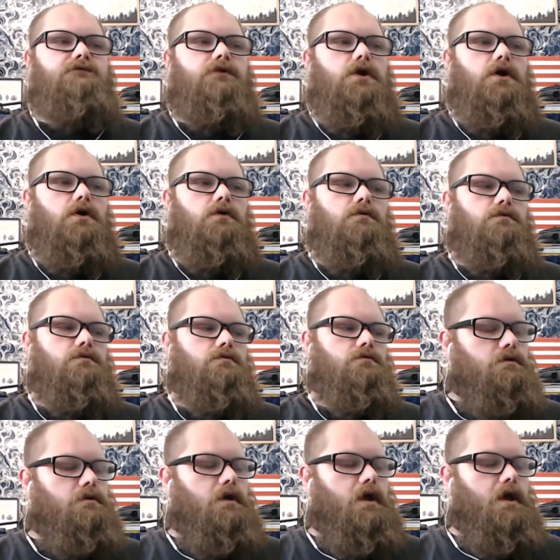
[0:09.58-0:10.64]
flow.
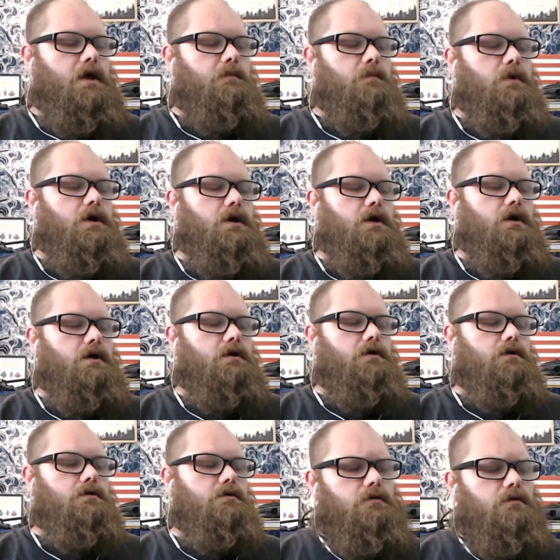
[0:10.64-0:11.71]
I'm
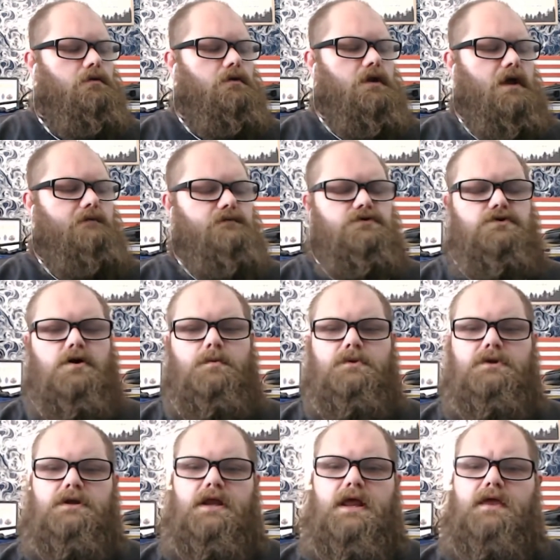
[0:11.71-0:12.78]
having
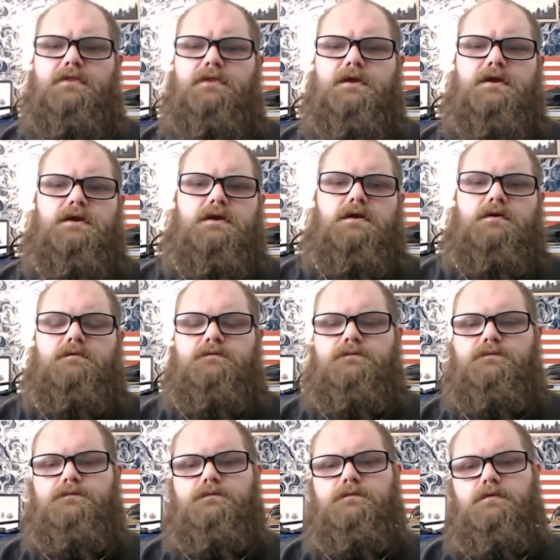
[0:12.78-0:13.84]
trouble today thinking
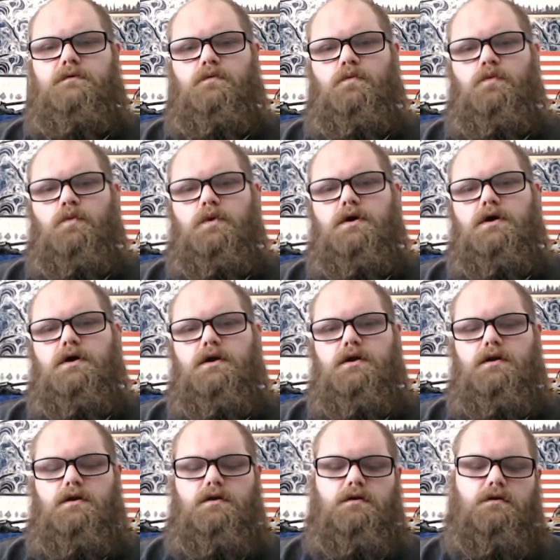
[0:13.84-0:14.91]
of what
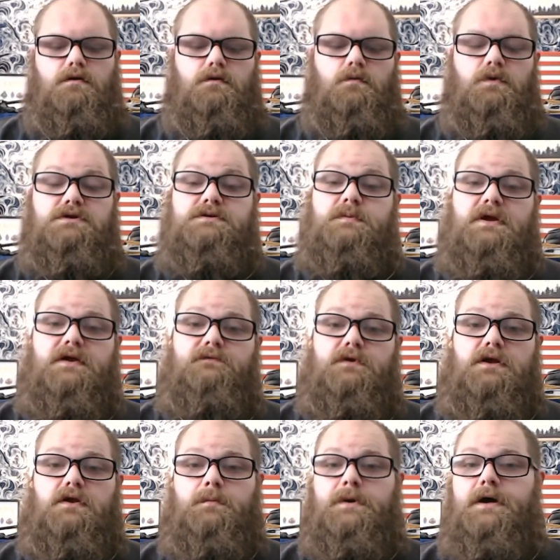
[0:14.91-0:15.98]
to make a
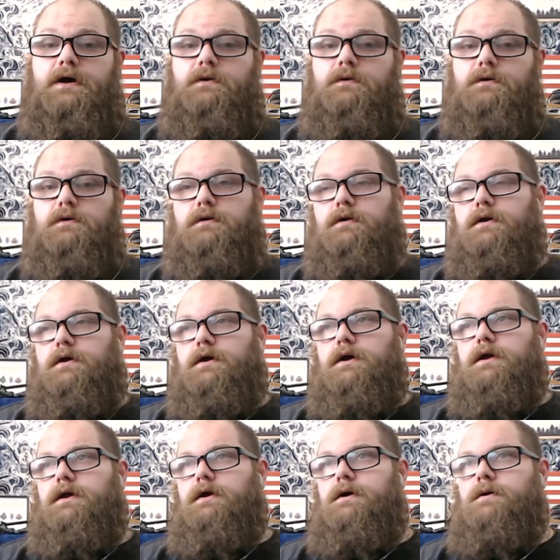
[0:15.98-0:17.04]
video about.
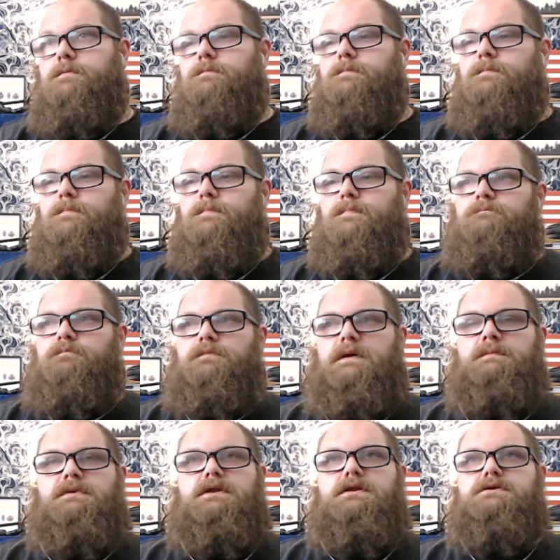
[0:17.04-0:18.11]
I
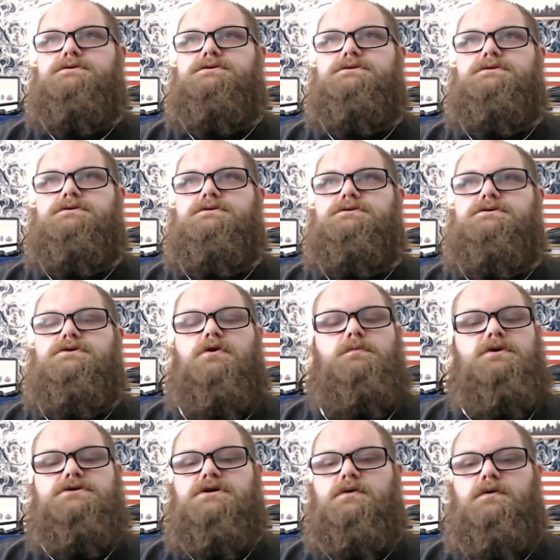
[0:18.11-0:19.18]
mean there's so
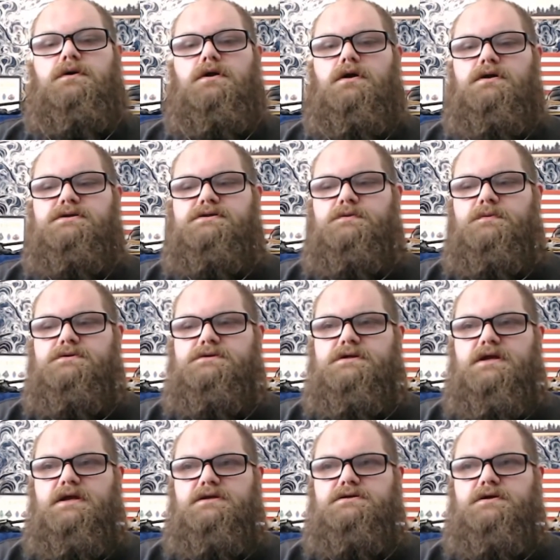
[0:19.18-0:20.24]
much going on, so much
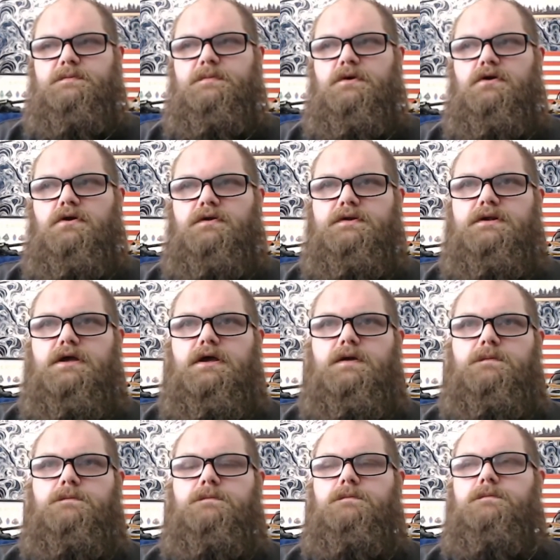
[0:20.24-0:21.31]
to catch up on all the
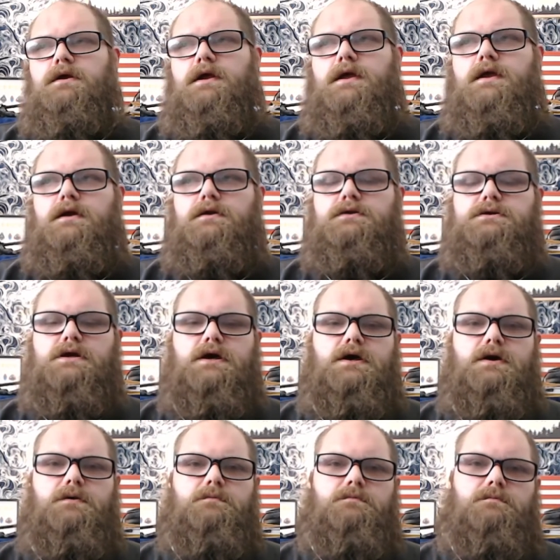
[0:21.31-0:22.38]
time, and
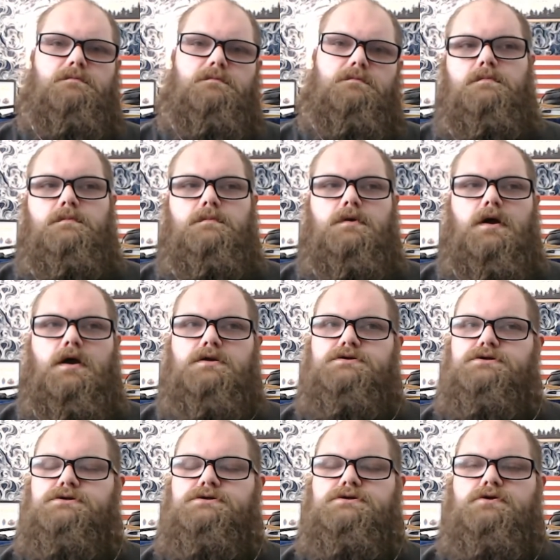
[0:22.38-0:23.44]
gosh,
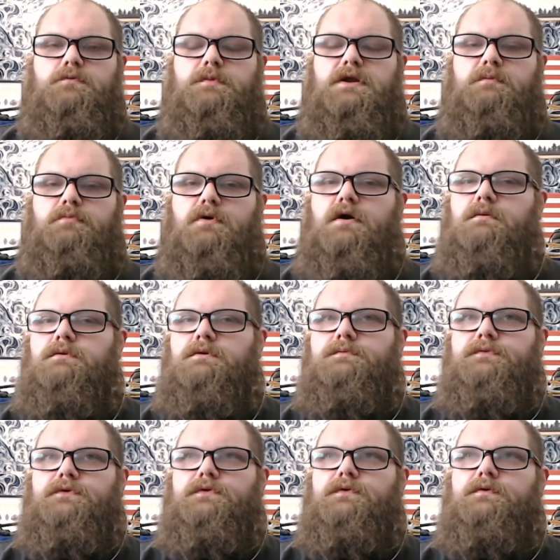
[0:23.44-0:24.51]
just so many
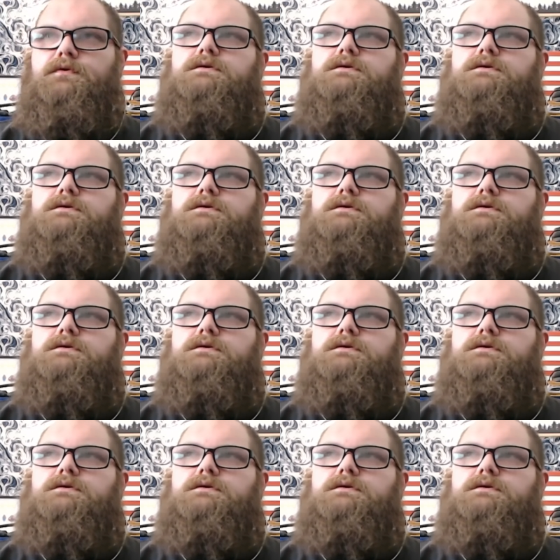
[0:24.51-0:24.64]
problems.